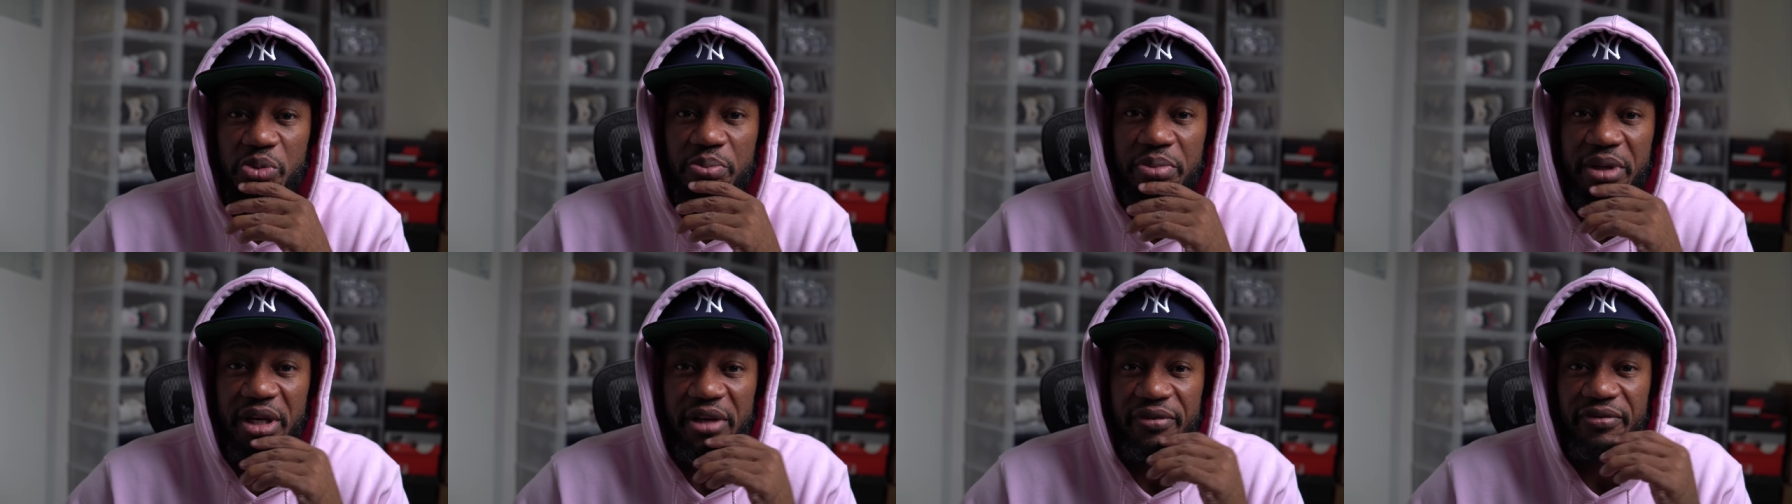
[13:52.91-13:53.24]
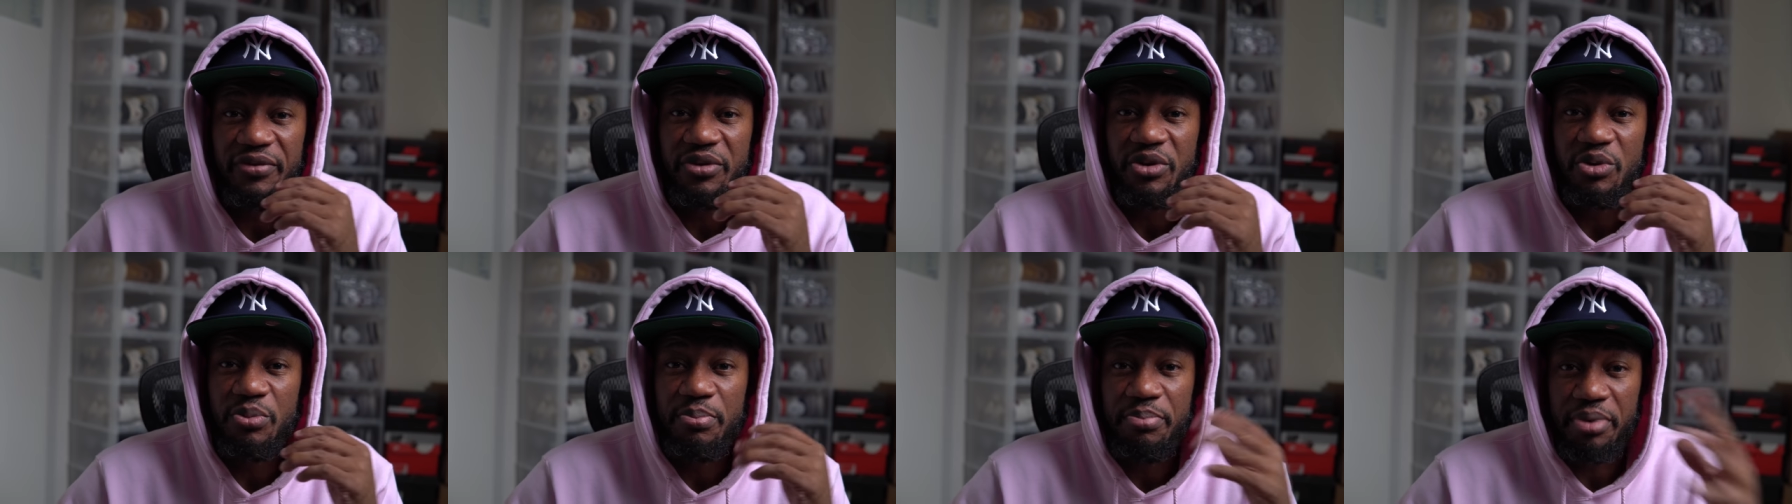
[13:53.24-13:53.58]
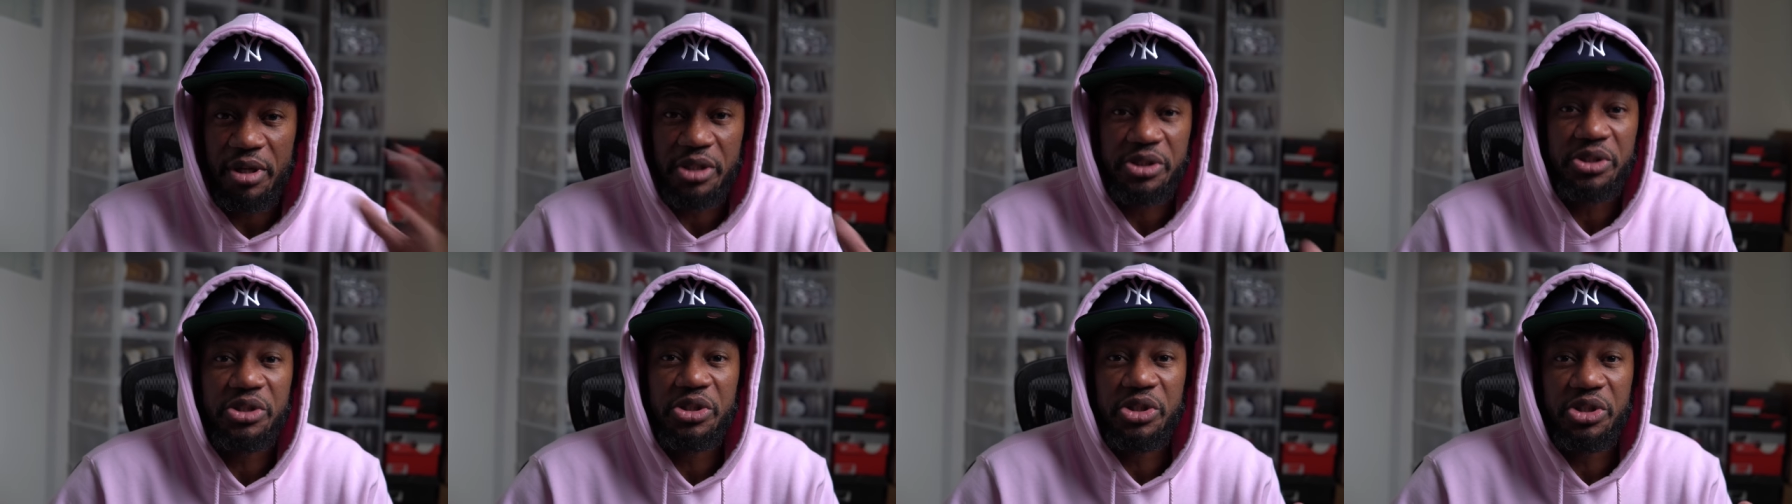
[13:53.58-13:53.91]
but if you
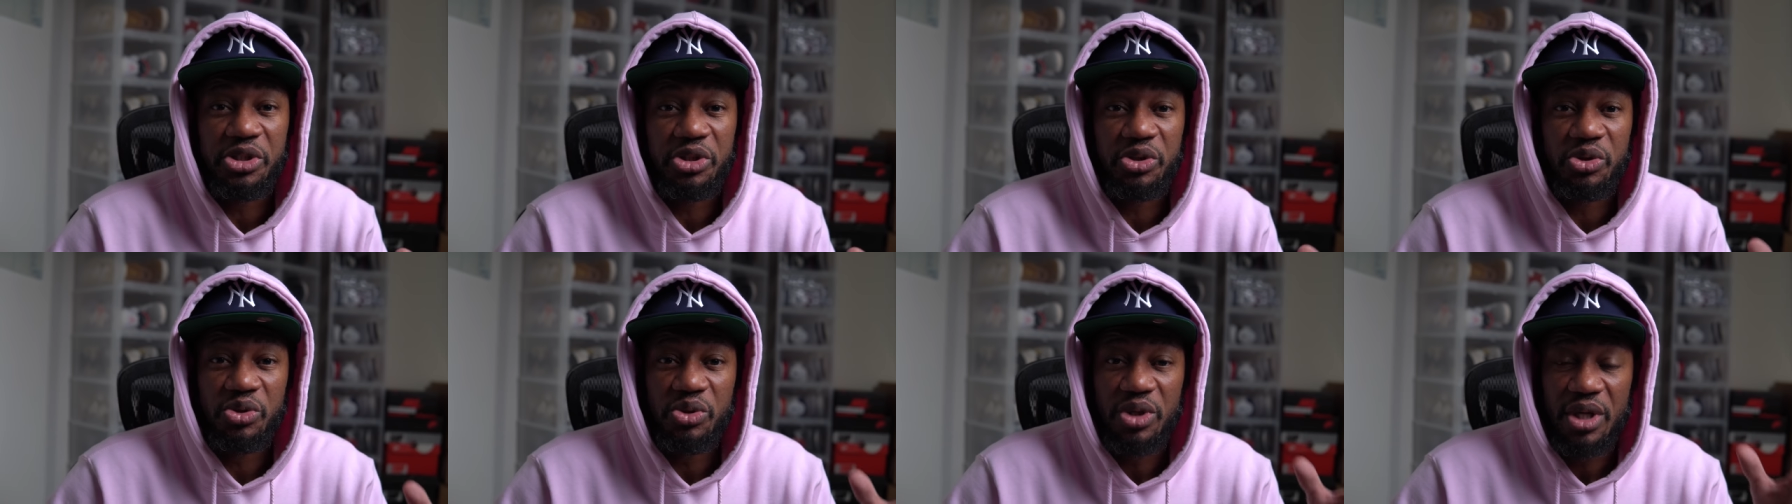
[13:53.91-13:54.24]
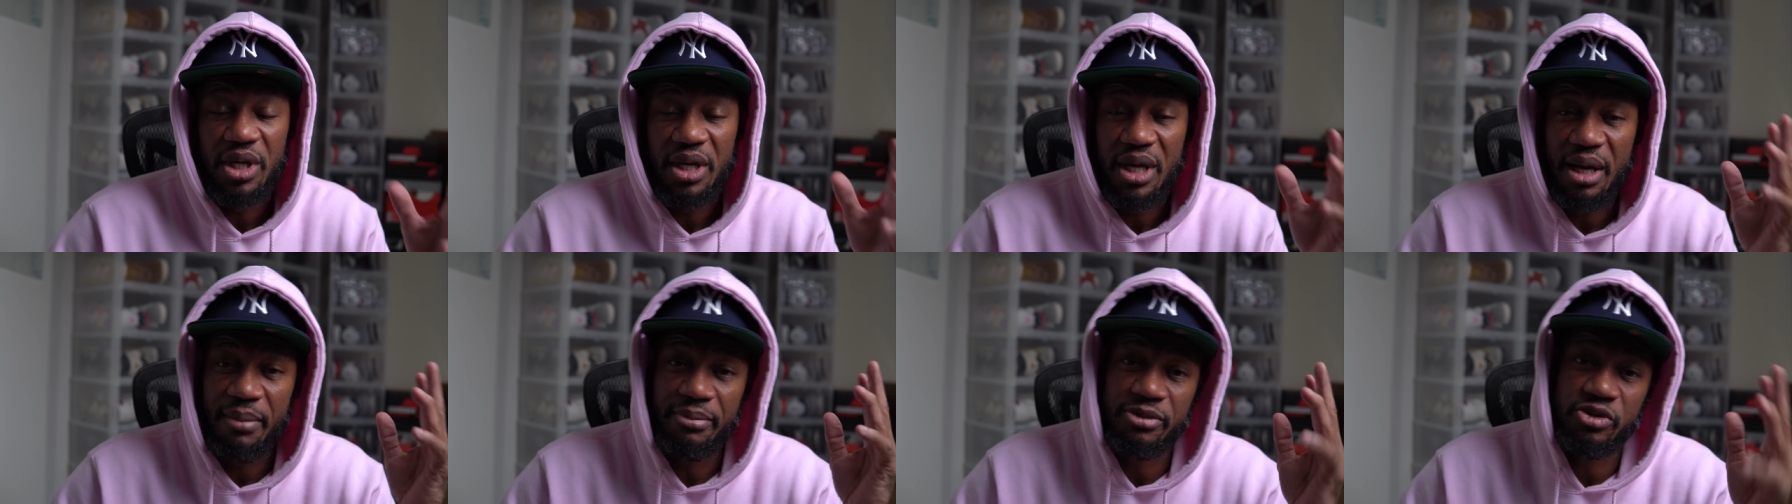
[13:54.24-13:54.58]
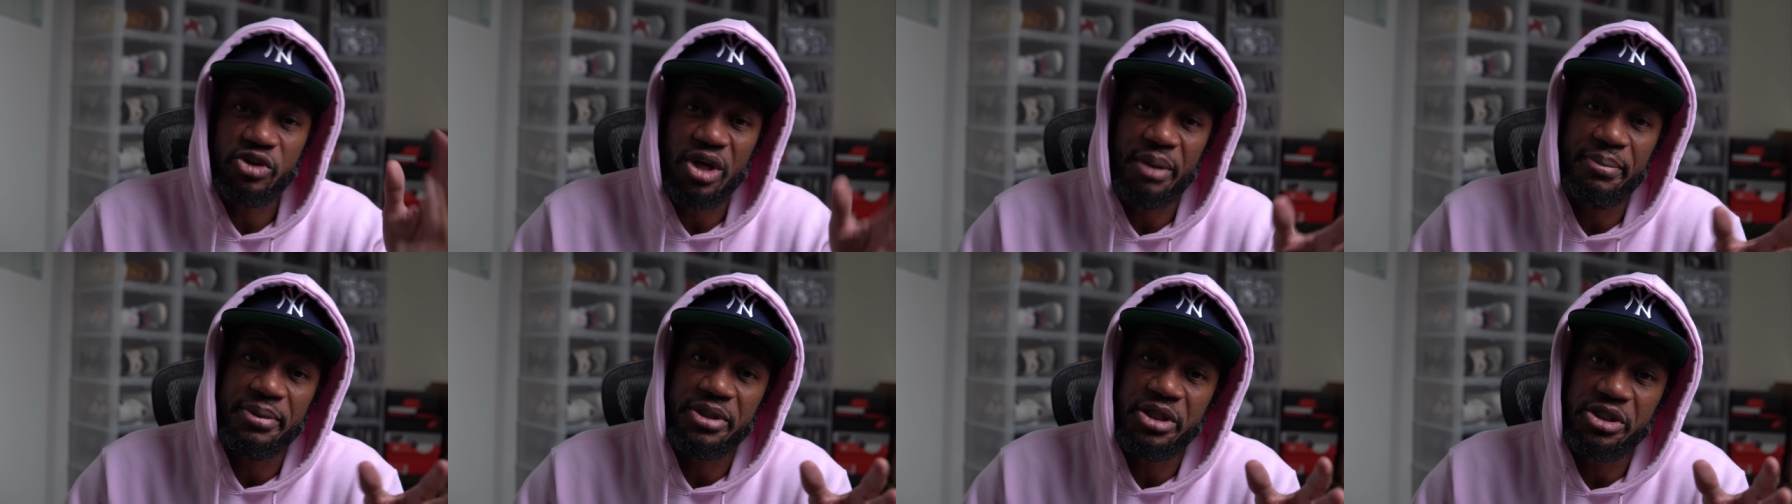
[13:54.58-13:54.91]
purchase a shoe, I'm gonna
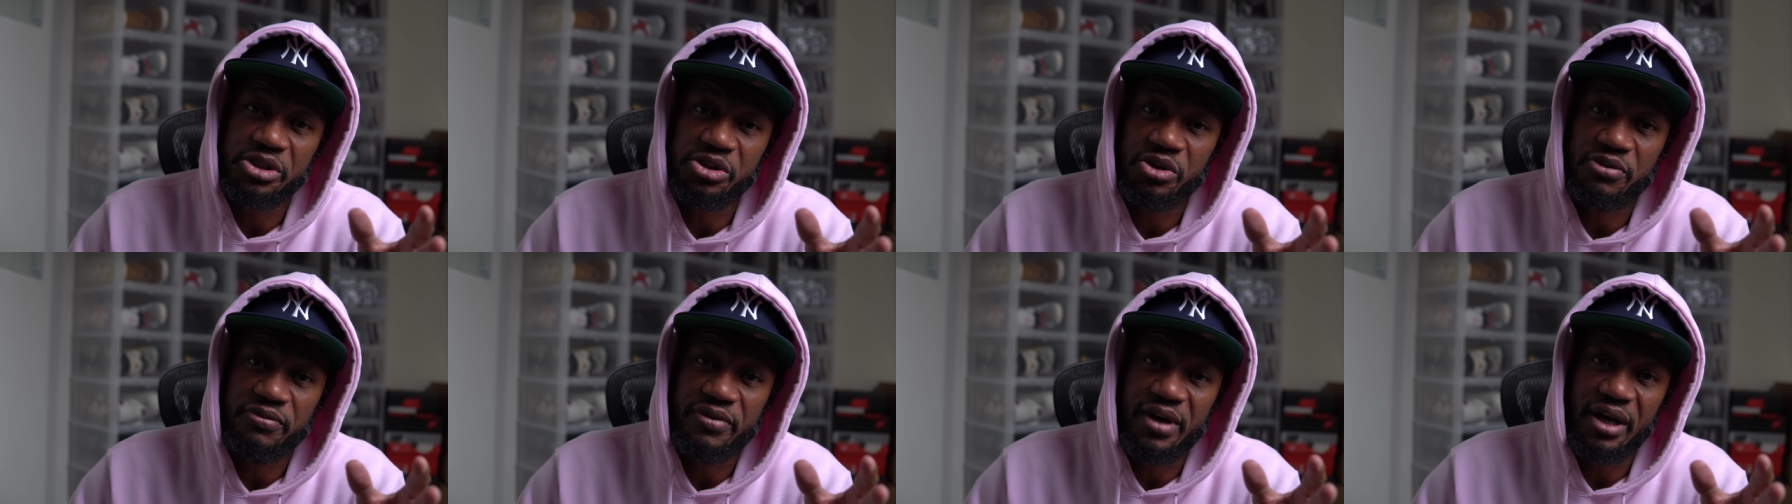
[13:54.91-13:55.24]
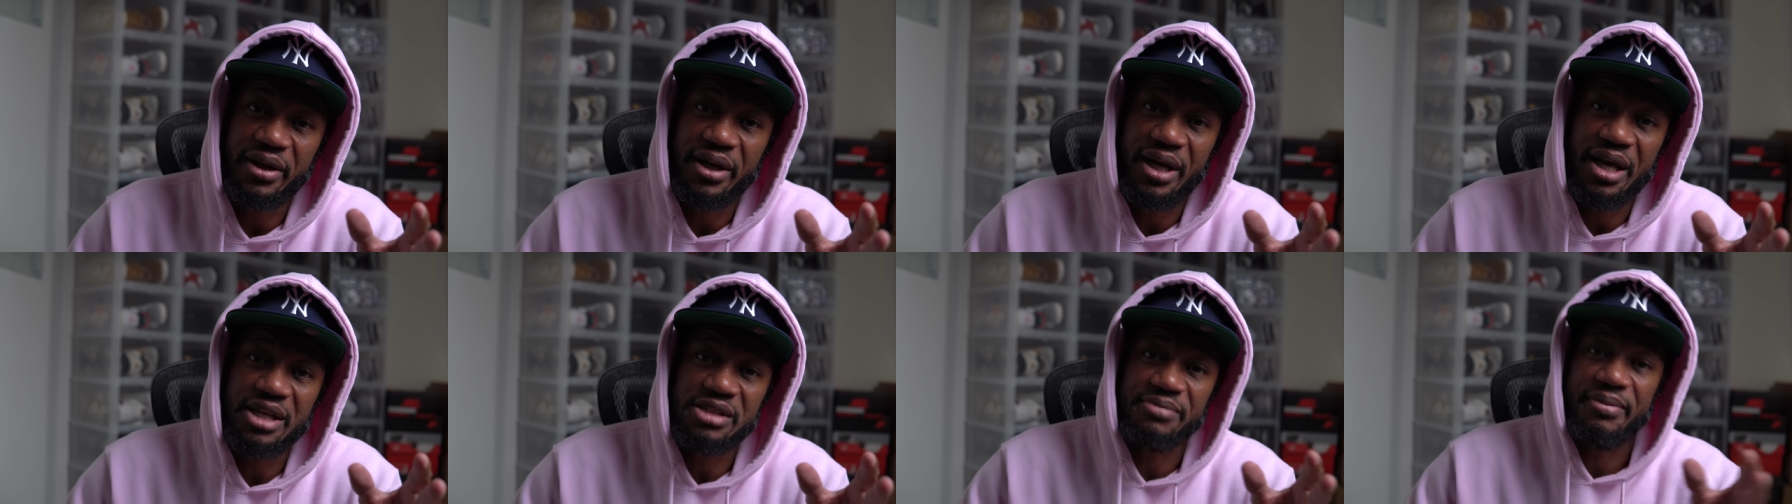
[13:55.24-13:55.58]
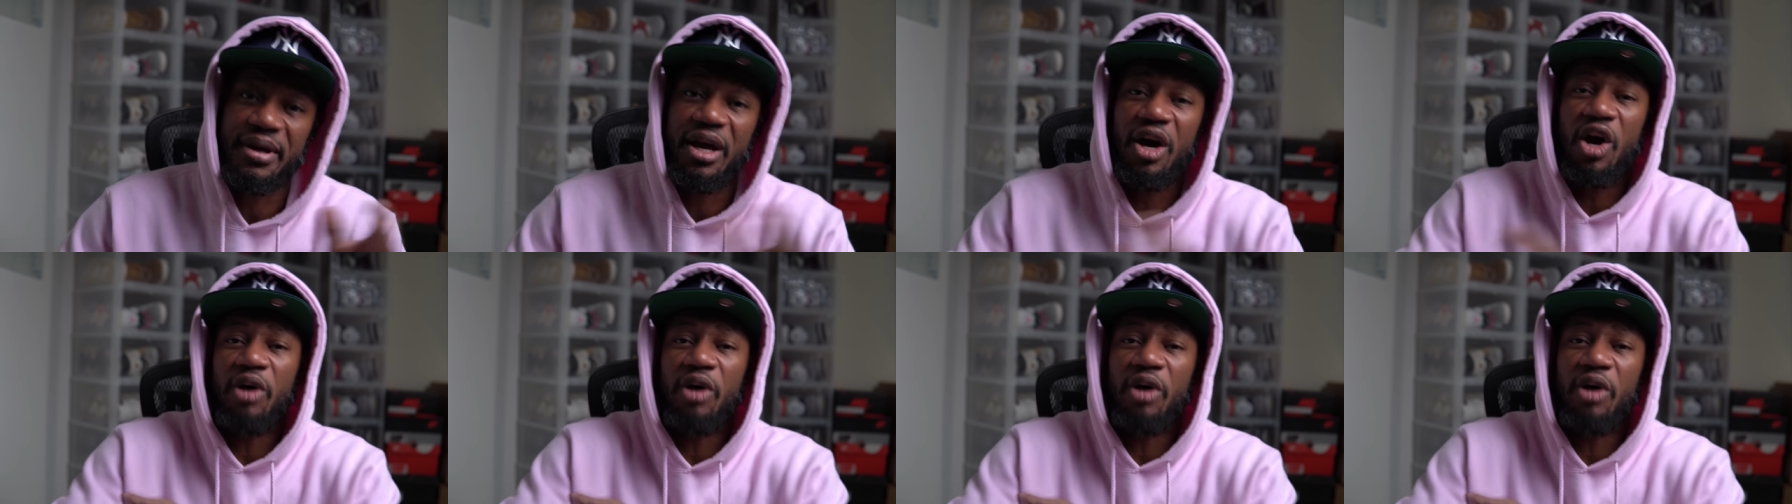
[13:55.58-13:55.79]
drop additional $5, man.